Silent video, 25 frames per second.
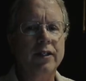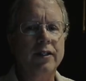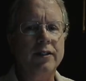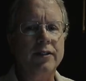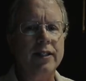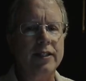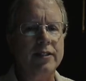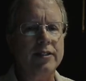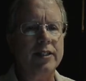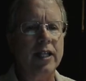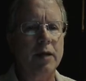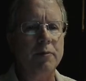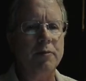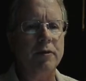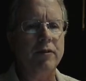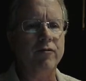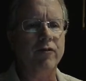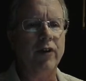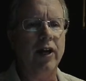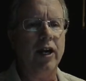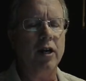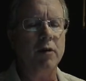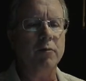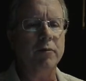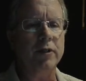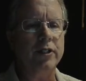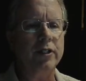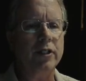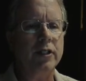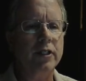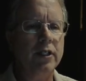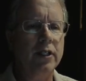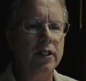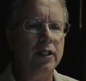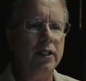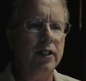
desktop environment.